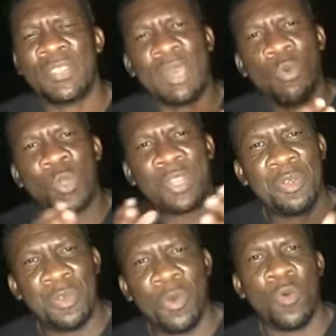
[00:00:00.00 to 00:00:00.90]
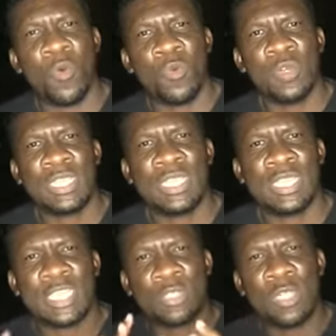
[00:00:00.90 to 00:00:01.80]
that we know
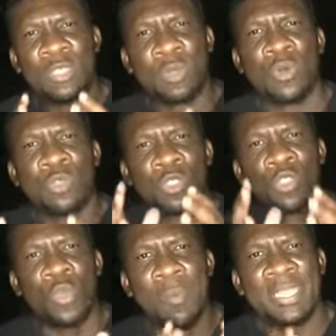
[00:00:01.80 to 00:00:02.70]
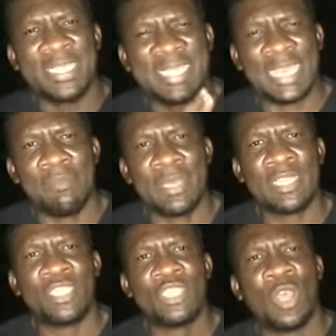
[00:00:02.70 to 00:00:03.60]
is going to cause so much
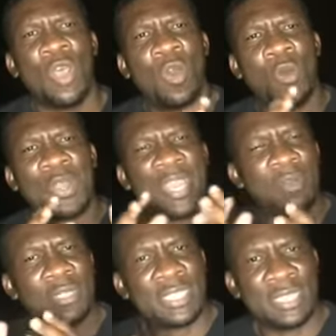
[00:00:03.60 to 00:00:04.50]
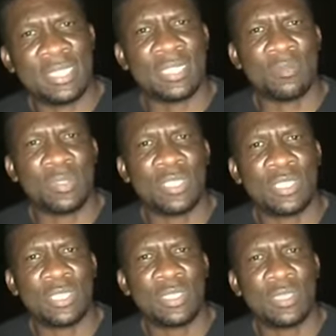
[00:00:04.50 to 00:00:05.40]
damage on ecosystems?